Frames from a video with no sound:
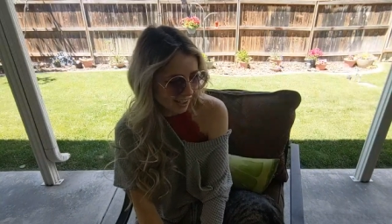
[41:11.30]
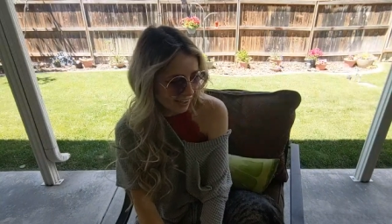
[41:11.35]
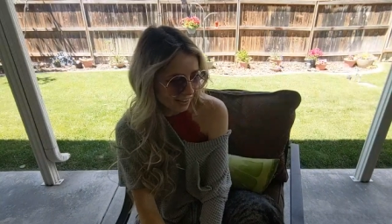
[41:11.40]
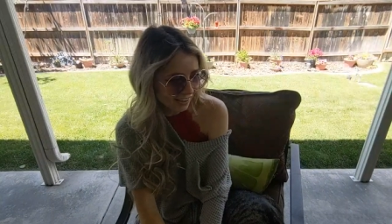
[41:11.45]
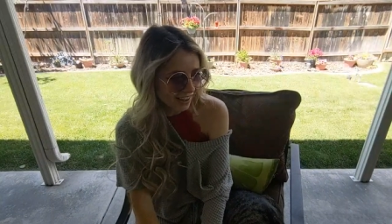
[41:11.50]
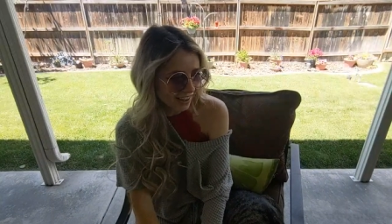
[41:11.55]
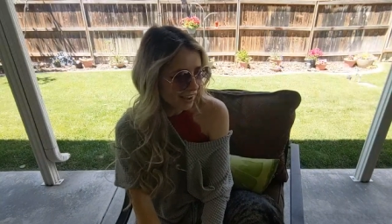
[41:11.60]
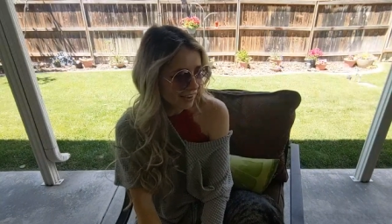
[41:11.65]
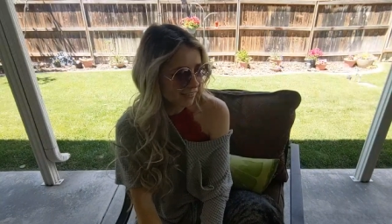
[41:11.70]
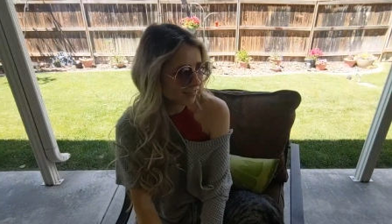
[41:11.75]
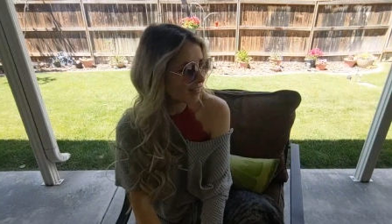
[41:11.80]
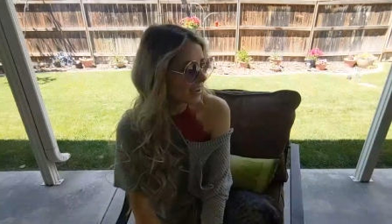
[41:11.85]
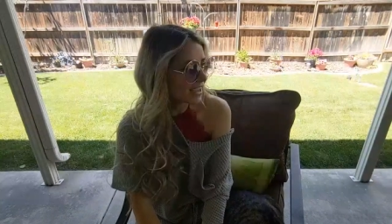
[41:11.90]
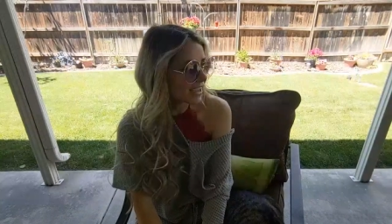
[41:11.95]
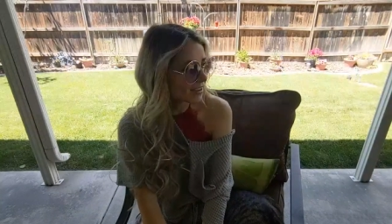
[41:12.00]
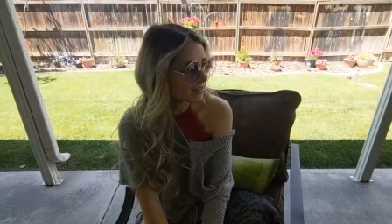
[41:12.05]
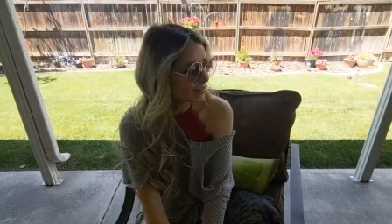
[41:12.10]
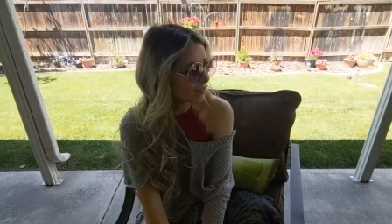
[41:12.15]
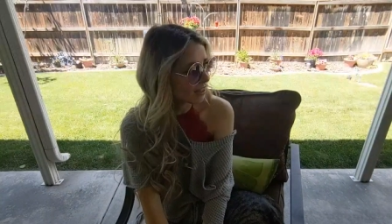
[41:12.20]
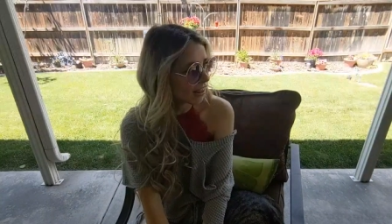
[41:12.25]
can't
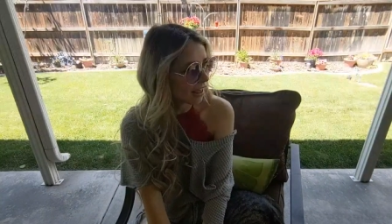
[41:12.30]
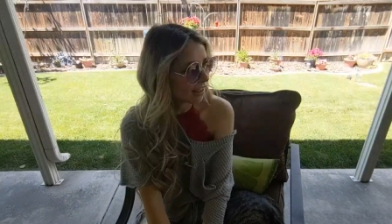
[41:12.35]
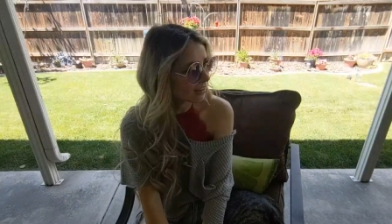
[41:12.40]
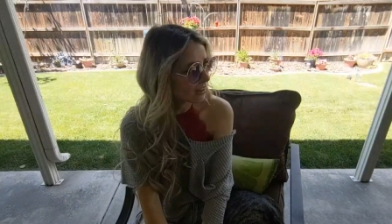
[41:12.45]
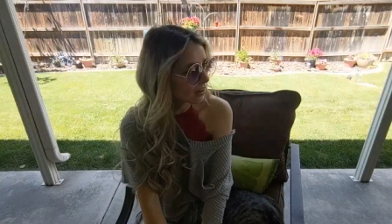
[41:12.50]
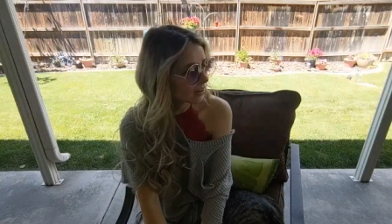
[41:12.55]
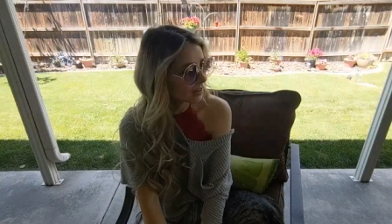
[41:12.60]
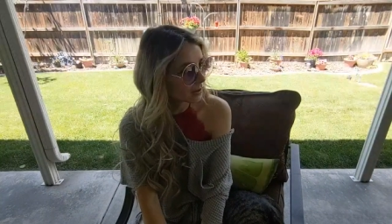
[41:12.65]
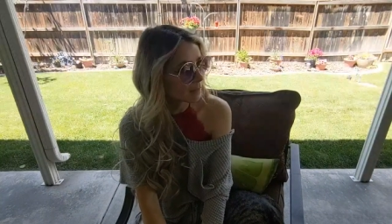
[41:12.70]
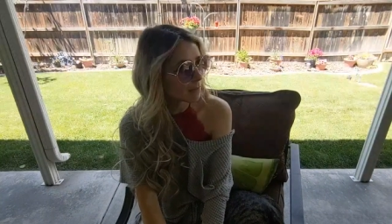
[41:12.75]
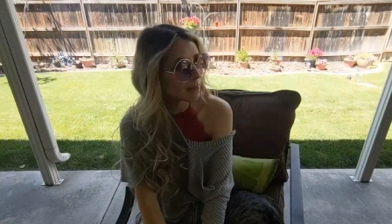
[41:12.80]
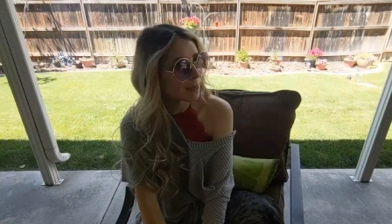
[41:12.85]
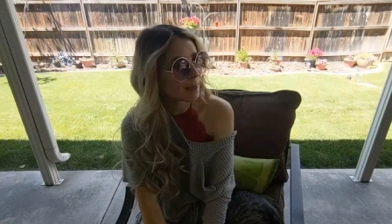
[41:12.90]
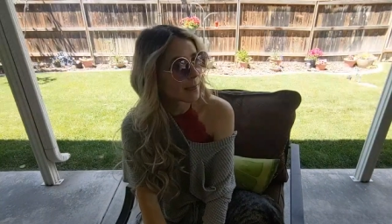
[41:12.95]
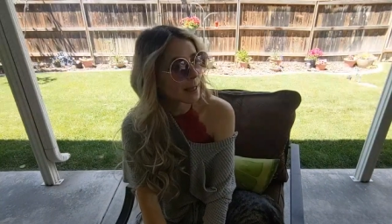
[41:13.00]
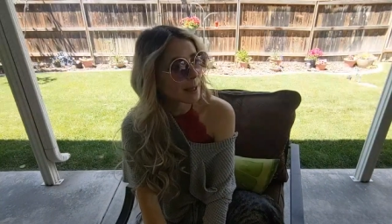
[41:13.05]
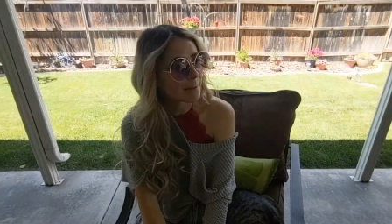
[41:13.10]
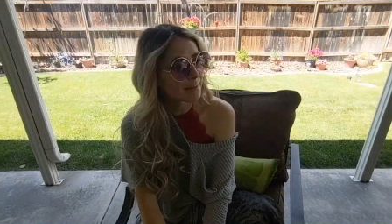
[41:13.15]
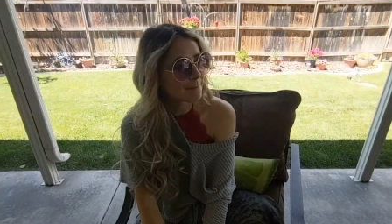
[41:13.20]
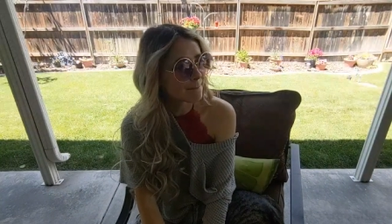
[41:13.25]
fake it for that long.
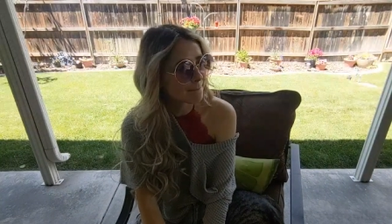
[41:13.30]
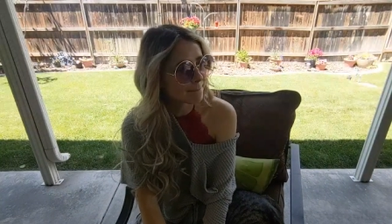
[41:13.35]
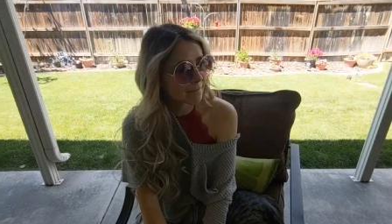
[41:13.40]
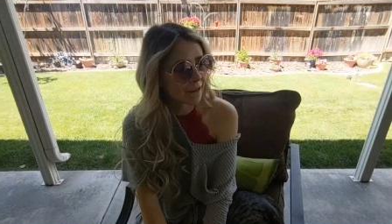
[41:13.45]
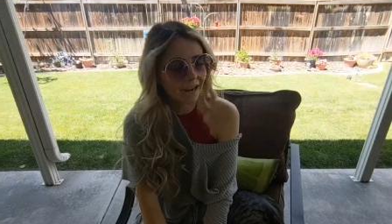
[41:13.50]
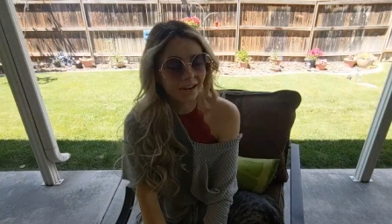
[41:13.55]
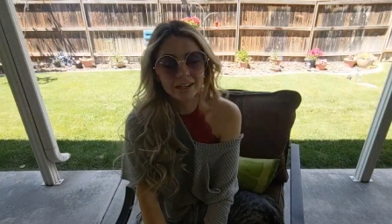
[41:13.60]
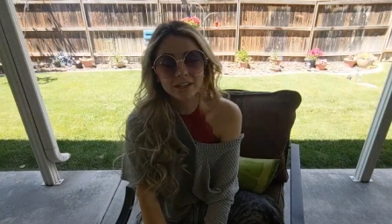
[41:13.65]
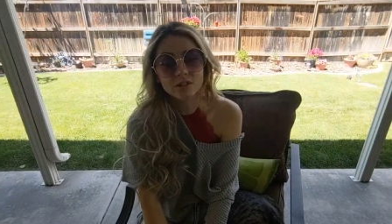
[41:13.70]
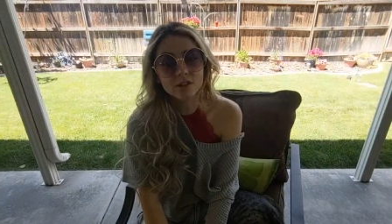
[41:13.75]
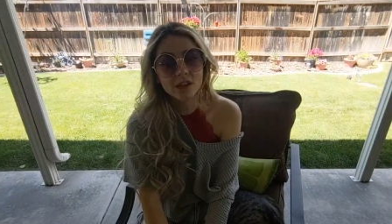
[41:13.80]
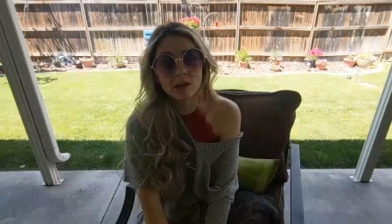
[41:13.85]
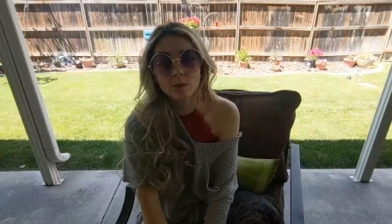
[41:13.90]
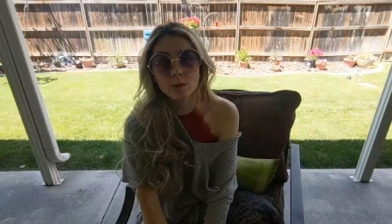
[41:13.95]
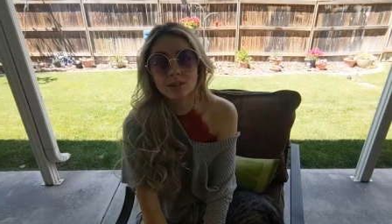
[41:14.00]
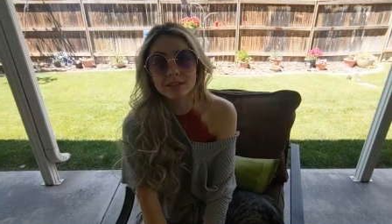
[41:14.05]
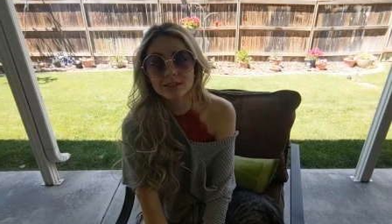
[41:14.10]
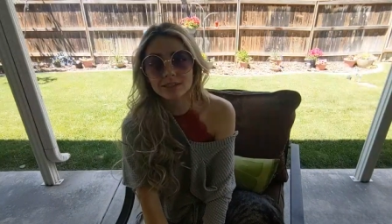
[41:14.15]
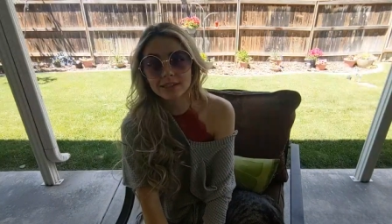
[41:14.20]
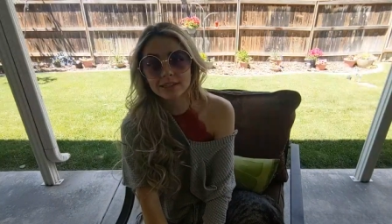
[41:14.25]
I could do
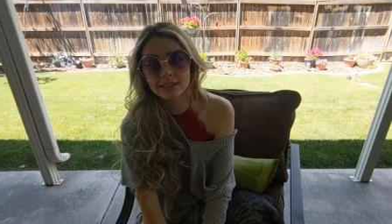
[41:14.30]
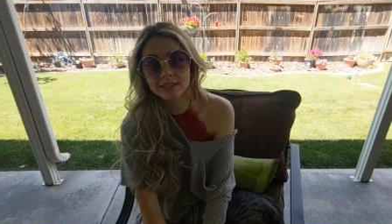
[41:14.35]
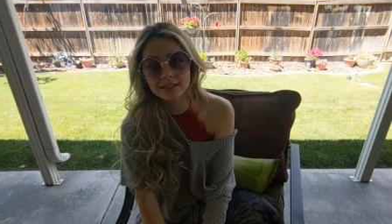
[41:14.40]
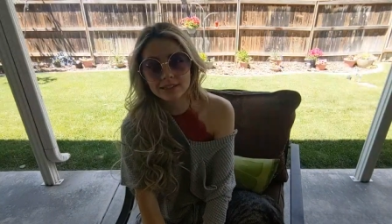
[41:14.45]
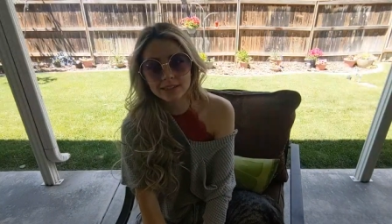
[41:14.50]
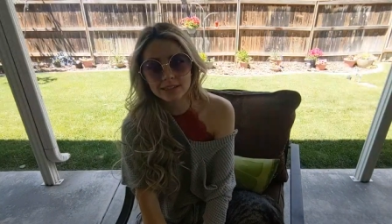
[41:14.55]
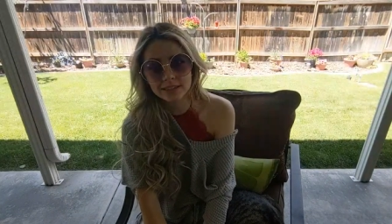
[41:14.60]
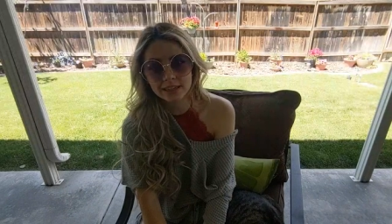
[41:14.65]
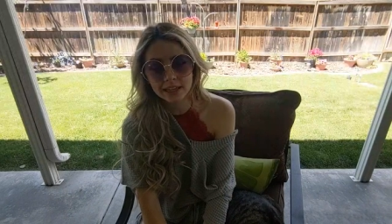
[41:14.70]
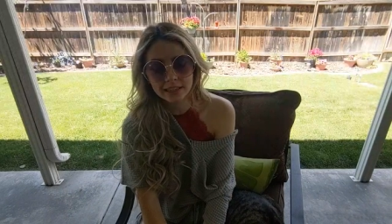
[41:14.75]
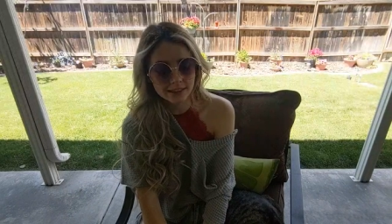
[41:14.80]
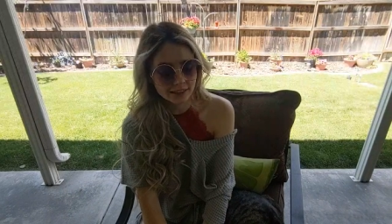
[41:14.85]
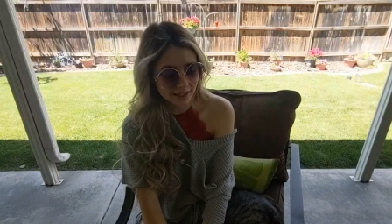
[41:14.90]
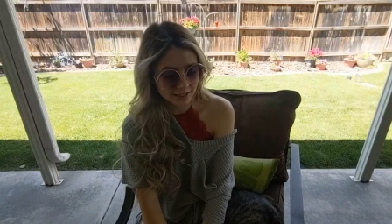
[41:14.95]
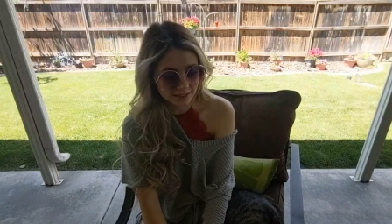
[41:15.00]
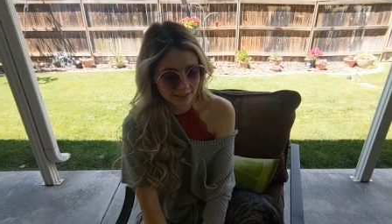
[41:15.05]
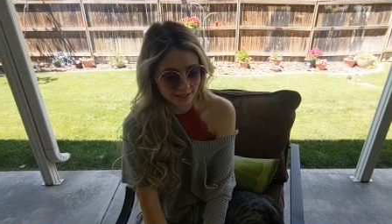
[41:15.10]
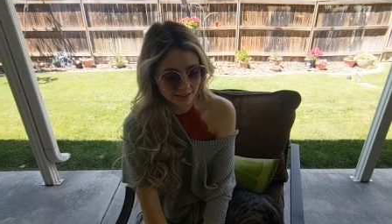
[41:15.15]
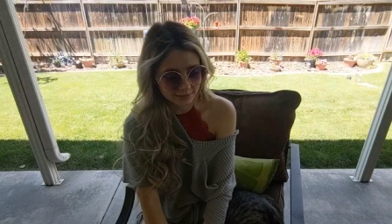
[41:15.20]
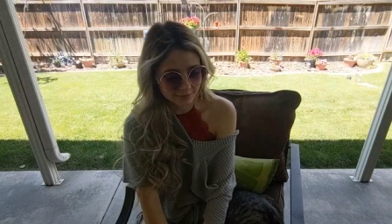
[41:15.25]
like one sentence and, that, and
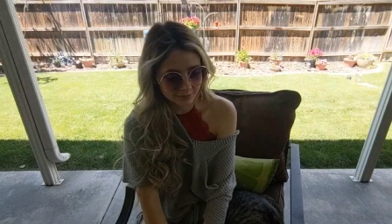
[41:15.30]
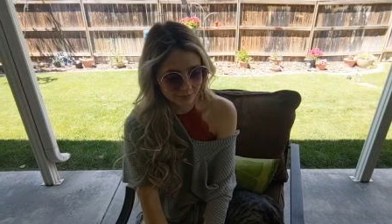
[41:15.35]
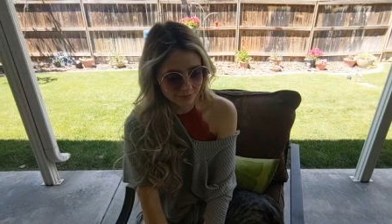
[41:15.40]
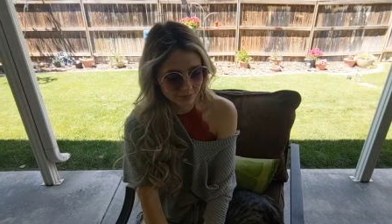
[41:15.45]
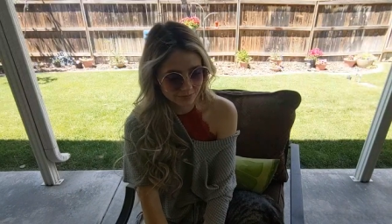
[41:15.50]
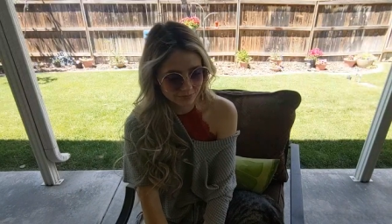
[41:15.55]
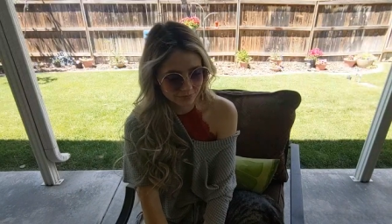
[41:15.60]
that's it.